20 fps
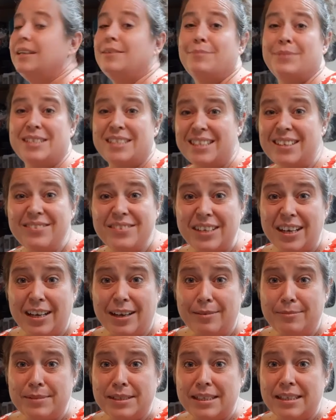But
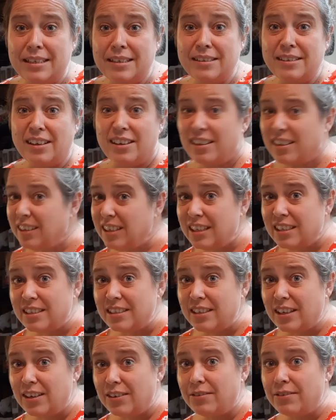sometimes the ugliest
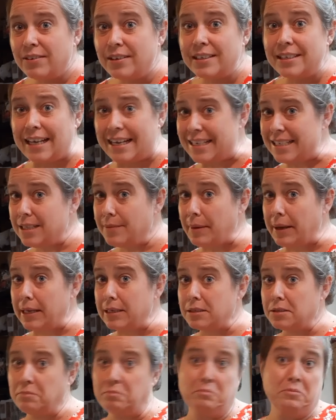stuff tastes the
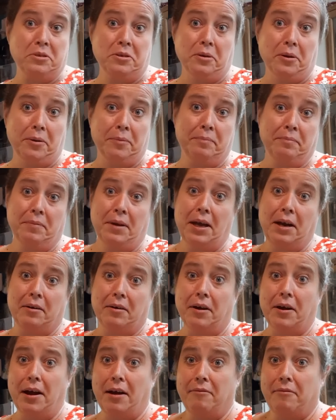best. So I don't know
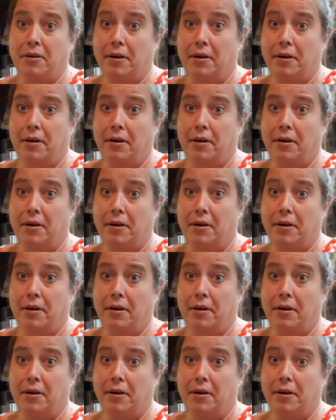how